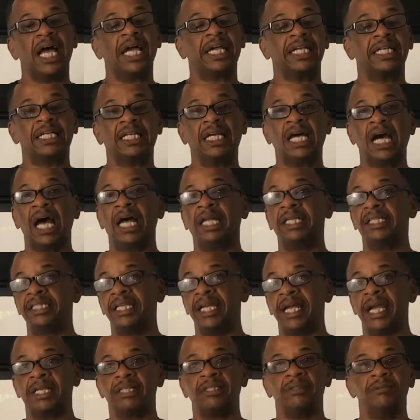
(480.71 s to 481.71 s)
I can
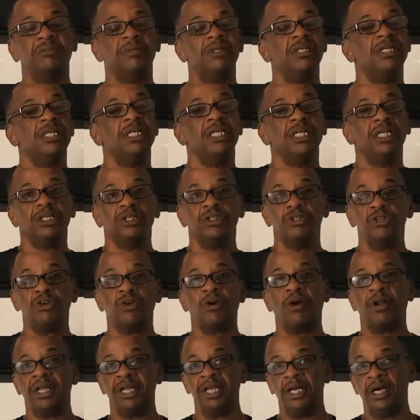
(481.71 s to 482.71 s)
contact them. And you're
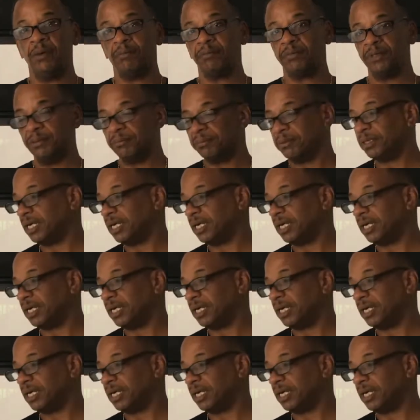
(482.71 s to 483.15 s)
going to help them